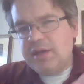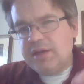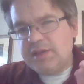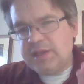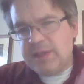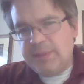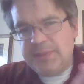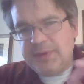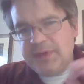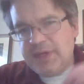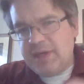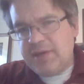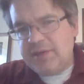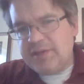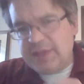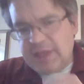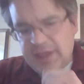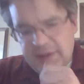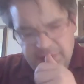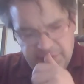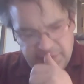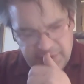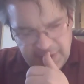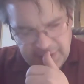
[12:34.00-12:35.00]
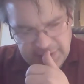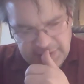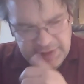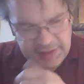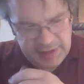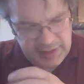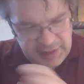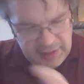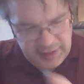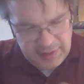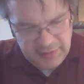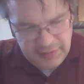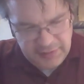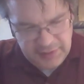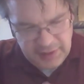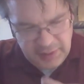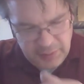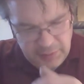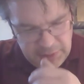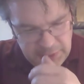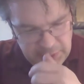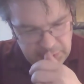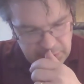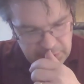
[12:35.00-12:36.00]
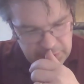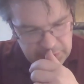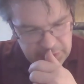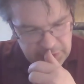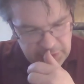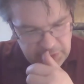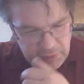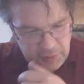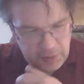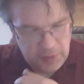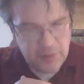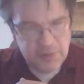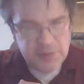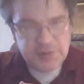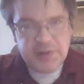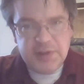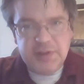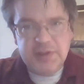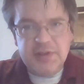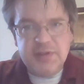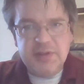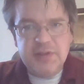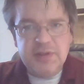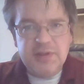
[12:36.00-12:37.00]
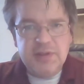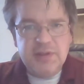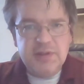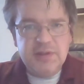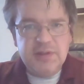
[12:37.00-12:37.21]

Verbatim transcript: Something else I find significant when you look at the quotes is